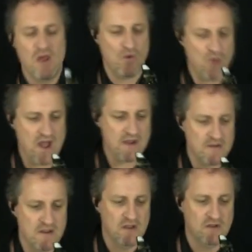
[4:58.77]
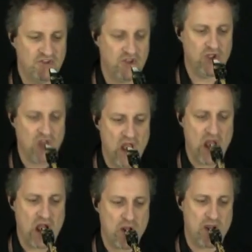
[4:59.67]
1, 2,
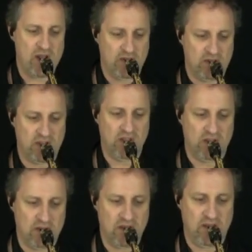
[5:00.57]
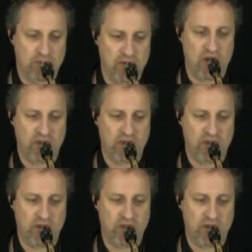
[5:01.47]
a 1, 2, 3, 4,